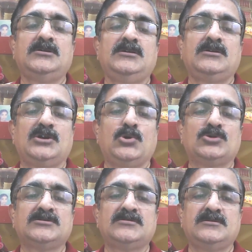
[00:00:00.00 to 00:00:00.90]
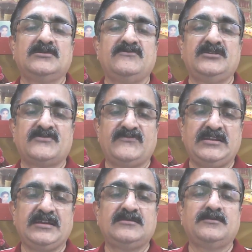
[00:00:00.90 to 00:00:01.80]
Closure, we are
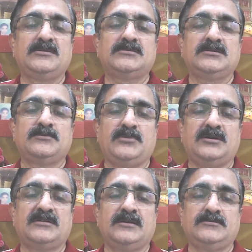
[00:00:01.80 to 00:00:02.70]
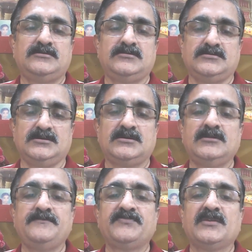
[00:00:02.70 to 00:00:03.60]
filling in the missing part as this is a circle.
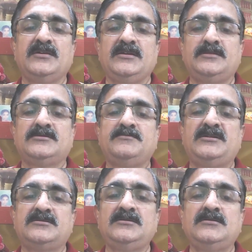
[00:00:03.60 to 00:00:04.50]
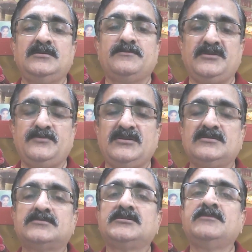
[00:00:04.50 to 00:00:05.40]
In symmetry, people in the
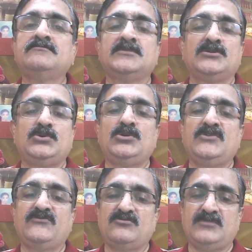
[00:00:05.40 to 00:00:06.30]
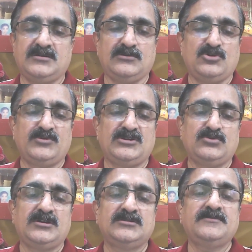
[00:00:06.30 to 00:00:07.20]
same uniform are grouped
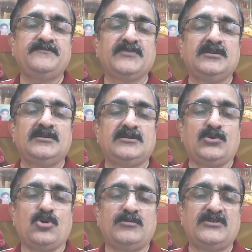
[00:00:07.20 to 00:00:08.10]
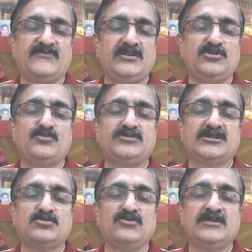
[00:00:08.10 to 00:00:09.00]
together. In common fate, objects
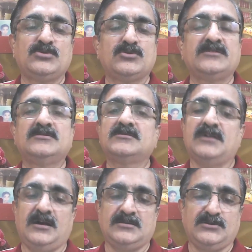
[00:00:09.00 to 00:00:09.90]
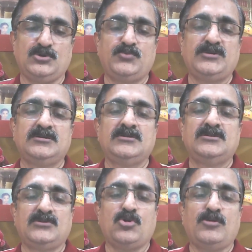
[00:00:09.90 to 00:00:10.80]
moving together are grouped.
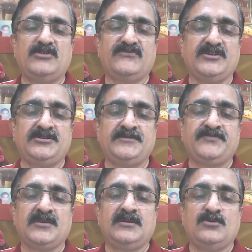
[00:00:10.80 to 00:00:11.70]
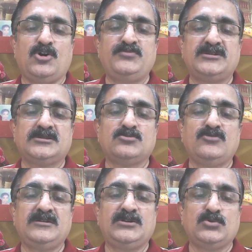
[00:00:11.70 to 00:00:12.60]
In common fate, objects
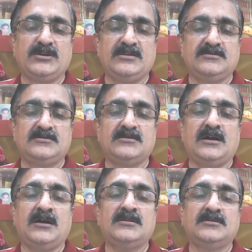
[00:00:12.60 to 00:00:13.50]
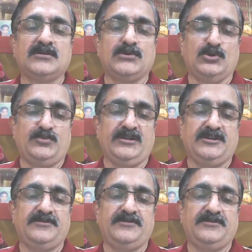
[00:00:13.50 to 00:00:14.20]
moving together are grouped again.